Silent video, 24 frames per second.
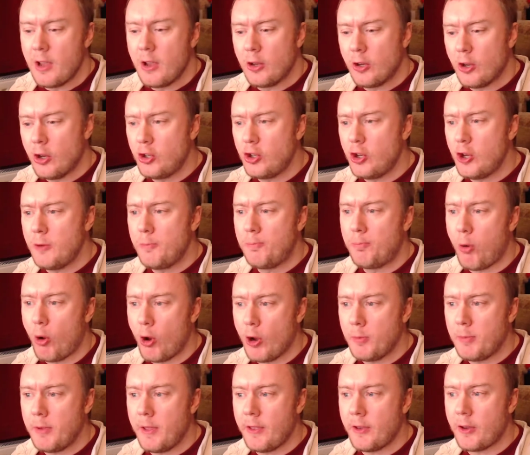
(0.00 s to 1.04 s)
could you
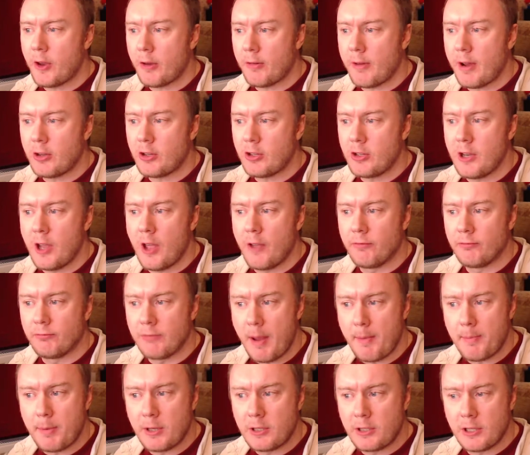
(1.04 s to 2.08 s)
point me in the direction of
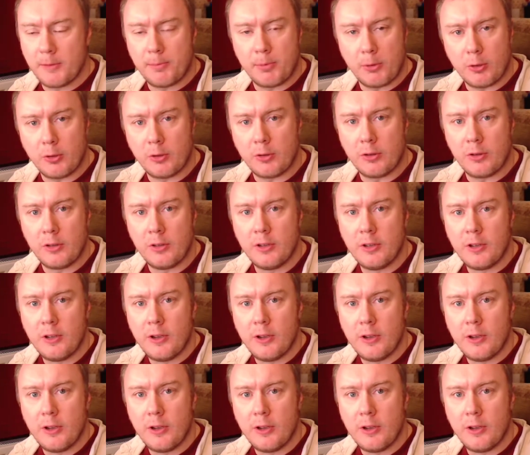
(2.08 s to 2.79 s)
reputable